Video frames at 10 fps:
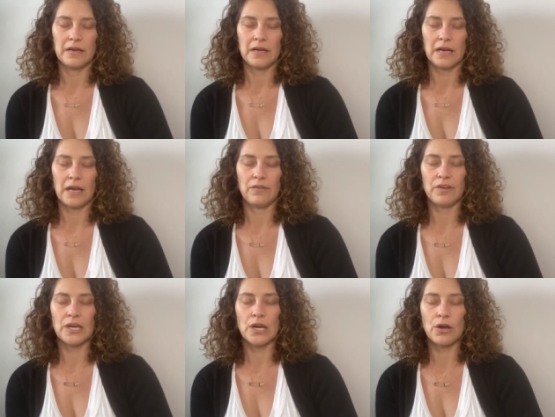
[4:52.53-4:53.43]

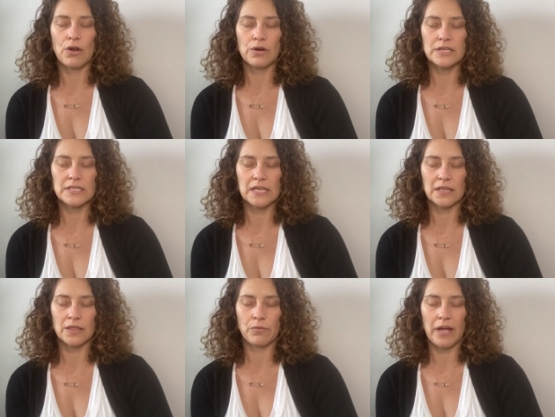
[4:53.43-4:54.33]
Even noticing
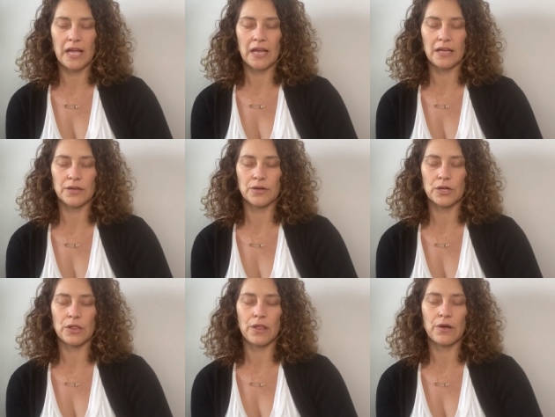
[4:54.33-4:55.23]
the way your
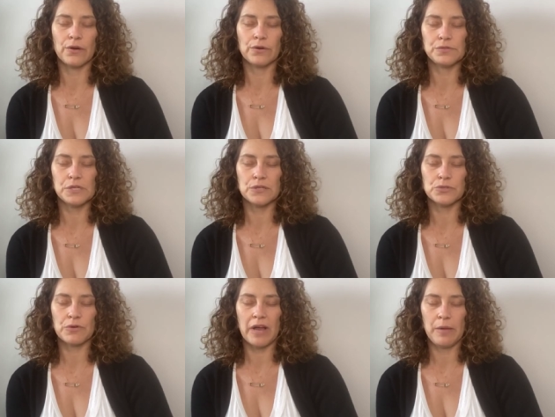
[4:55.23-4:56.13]
clothes
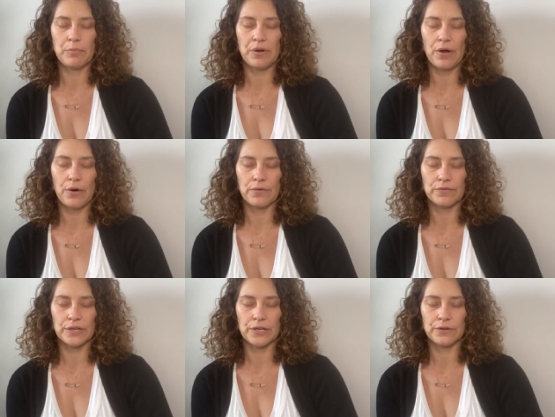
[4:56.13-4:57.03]
drape over
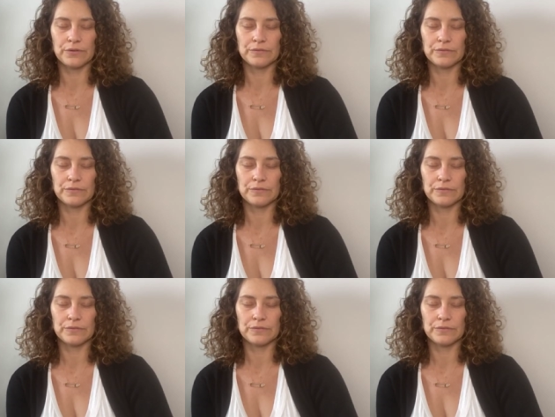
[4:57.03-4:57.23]
you.